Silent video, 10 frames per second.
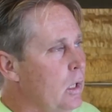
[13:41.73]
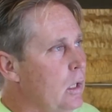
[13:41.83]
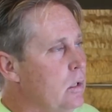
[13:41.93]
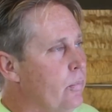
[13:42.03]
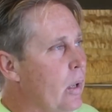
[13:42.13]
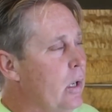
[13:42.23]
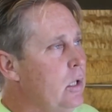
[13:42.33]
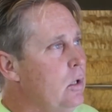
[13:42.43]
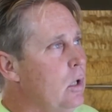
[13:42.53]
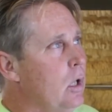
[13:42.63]
it is
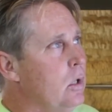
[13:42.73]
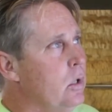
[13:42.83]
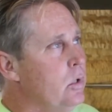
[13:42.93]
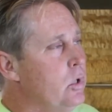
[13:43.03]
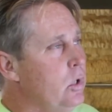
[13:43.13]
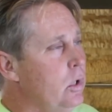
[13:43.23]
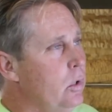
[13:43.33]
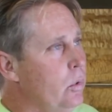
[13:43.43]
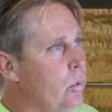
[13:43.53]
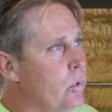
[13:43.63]
very good to
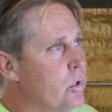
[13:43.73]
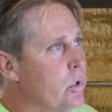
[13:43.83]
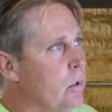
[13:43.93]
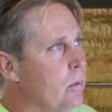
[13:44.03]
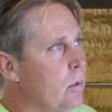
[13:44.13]
use